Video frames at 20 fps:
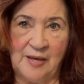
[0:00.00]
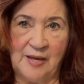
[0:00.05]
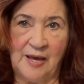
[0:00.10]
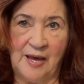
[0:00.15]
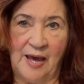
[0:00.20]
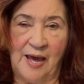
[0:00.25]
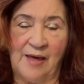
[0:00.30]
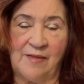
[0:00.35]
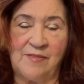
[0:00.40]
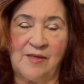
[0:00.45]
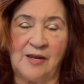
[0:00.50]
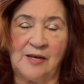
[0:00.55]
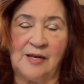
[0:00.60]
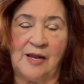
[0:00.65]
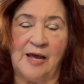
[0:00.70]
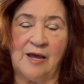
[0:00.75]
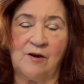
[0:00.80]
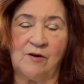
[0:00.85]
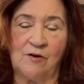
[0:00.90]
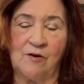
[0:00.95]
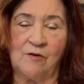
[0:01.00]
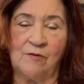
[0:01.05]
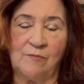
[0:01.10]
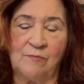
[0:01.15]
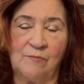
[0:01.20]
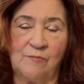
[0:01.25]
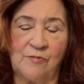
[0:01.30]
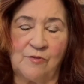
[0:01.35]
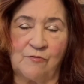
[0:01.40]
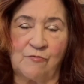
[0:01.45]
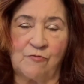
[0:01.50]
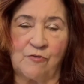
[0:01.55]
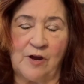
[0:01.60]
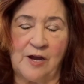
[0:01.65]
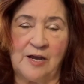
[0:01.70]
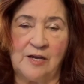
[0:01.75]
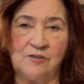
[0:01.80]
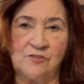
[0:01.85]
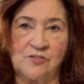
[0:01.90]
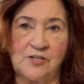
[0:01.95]
And then later, the
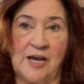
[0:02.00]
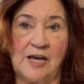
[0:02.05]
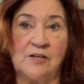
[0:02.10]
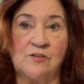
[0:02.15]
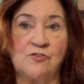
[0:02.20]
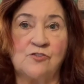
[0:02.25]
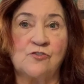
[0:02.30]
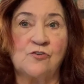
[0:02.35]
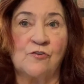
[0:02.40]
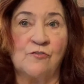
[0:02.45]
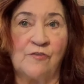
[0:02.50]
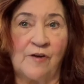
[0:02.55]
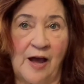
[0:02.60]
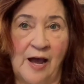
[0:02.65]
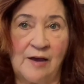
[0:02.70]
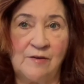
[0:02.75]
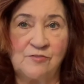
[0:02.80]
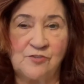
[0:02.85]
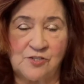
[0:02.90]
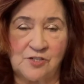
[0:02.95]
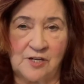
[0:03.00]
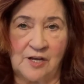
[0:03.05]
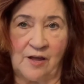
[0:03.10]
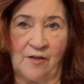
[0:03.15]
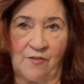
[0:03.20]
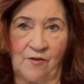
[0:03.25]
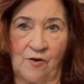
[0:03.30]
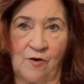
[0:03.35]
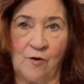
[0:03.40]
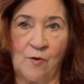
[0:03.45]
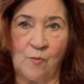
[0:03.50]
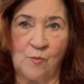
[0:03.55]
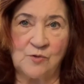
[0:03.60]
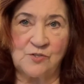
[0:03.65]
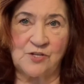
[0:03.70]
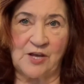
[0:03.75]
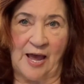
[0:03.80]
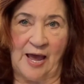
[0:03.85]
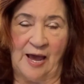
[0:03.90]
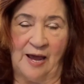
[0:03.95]
phrase, and survives together,
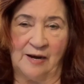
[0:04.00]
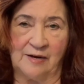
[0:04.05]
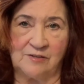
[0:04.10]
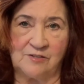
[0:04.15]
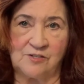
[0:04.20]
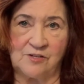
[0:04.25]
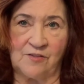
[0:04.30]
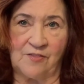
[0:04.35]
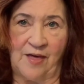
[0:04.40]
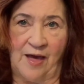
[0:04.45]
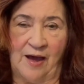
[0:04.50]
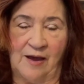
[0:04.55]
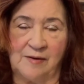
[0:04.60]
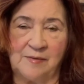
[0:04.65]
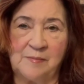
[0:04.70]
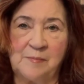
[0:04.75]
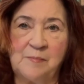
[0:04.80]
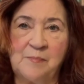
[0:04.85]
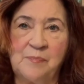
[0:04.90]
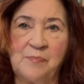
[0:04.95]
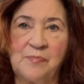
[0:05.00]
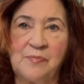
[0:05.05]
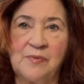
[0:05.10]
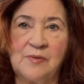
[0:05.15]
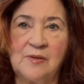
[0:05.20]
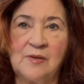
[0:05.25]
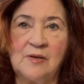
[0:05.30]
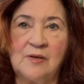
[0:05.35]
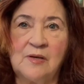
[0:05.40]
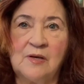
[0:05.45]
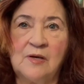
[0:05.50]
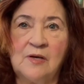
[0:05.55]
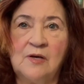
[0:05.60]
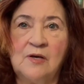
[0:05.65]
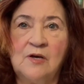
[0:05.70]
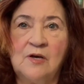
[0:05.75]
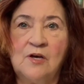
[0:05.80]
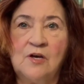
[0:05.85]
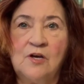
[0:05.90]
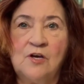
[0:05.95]
was added to that.
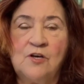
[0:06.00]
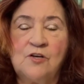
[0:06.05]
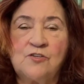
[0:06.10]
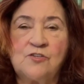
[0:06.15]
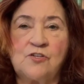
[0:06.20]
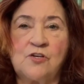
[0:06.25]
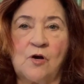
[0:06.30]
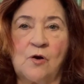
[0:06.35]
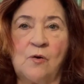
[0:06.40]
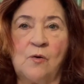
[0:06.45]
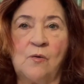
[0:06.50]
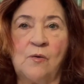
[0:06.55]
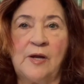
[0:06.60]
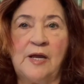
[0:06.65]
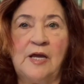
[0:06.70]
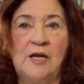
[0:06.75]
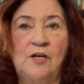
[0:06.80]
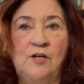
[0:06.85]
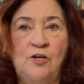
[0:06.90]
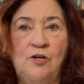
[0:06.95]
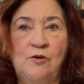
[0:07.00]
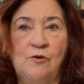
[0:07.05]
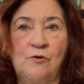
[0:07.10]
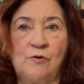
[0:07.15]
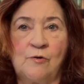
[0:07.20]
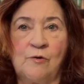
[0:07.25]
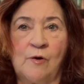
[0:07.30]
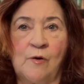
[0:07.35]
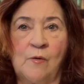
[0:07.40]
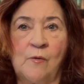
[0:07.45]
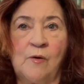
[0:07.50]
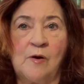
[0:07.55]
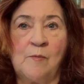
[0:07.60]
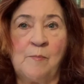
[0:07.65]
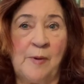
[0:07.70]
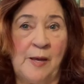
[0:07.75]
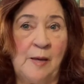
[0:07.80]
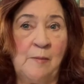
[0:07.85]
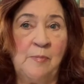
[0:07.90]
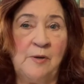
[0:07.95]
So in utero, a
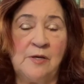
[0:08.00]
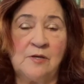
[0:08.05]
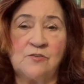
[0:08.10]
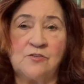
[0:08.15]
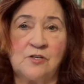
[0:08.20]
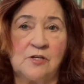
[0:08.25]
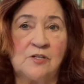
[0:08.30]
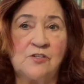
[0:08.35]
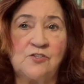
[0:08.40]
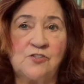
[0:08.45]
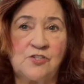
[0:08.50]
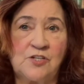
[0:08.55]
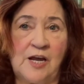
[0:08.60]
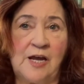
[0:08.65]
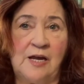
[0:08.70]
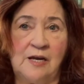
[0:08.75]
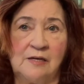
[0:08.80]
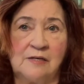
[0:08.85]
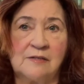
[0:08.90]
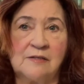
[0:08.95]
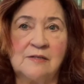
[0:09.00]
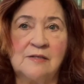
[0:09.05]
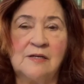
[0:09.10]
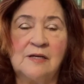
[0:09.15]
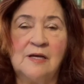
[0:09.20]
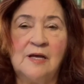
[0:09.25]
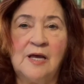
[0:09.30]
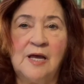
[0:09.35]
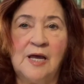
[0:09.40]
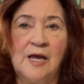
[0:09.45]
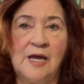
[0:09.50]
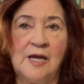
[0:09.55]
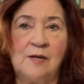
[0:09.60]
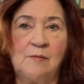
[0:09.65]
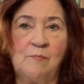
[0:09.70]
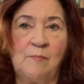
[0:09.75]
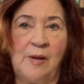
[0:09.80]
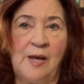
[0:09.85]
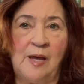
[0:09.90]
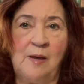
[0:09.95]
baby is in a state.
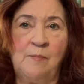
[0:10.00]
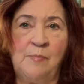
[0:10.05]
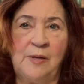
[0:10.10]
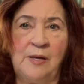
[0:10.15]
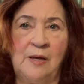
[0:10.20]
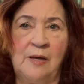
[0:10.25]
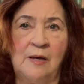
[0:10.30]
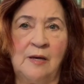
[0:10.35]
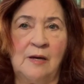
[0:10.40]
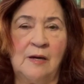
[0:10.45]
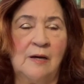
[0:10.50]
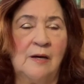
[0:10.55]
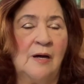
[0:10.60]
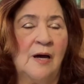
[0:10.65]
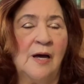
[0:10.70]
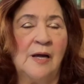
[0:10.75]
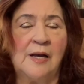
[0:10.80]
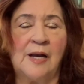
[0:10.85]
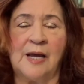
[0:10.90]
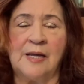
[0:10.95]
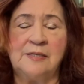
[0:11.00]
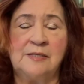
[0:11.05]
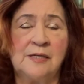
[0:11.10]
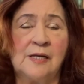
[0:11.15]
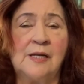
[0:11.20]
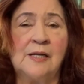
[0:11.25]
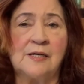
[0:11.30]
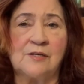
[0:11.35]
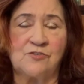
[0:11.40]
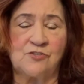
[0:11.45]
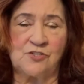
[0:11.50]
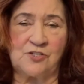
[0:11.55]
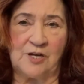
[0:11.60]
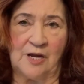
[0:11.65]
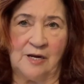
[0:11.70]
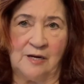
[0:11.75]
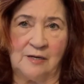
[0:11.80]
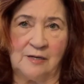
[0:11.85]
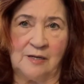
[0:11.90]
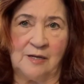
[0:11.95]
It may be an idyllic
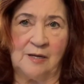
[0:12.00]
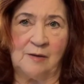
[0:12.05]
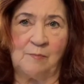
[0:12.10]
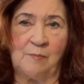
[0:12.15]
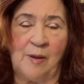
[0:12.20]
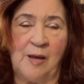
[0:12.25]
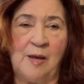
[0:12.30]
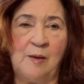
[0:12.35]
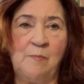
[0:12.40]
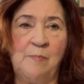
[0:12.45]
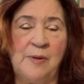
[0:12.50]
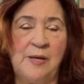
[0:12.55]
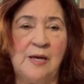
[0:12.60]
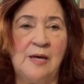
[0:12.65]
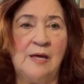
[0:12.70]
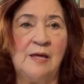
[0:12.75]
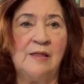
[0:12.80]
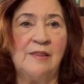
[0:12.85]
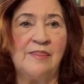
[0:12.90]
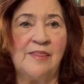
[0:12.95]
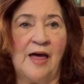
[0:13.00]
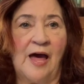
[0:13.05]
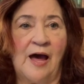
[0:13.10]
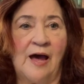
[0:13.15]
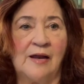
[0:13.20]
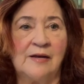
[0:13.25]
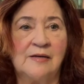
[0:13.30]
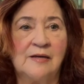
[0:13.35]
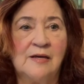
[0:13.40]
state. It may be that